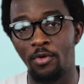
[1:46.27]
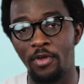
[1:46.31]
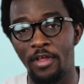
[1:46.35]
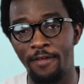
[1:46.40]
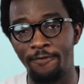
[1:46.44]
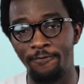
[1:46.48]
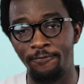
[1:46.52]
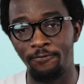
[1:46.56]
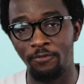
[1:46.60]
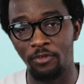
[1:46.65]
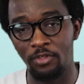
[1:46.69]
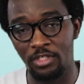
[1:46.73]

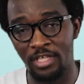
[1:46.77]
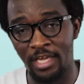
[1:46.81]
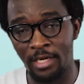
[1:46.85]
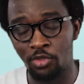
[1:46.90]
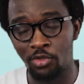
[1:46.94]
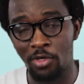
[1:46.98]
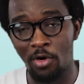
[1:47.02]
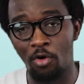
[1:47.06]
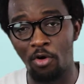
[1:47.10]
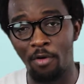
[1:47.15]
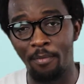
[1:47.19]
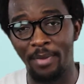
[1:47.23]
if
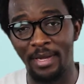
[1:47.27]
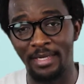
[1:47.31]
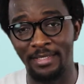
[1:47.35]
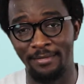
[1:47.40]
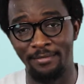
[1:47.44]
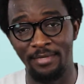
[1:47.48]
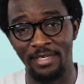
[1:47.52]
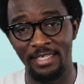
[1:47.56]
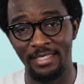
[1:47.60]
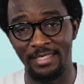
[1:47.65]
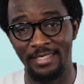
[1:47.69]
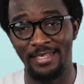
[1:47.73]
sexual
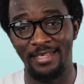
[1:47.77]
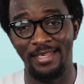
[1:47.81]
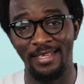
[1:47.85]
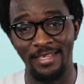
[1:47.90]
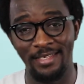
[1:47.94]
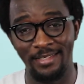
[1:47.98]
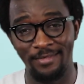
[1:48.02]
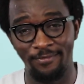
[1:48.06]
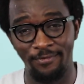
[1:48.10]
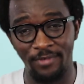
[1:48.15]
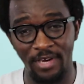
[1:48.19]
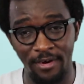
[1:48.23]
compatibility
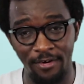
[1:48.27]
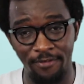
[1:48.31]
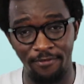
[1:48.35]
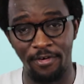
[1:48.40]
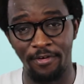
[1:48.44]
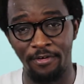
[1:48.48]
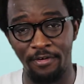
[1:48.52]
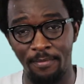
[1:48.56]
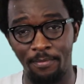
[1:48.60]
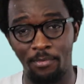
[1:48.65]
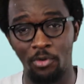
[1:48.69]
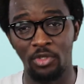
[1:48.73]
is
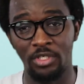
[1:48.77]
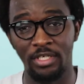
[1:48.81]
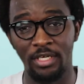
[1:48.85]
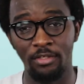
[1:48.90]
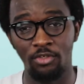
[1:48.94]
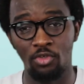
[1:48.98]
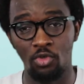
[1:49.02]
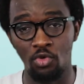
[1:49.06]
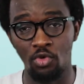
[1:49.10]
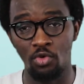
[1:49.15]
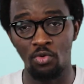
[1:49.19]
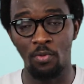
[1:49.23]
very important
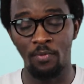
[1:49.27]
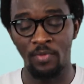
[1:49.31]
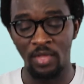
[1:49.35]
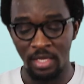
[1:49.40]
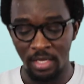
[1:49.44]
to you,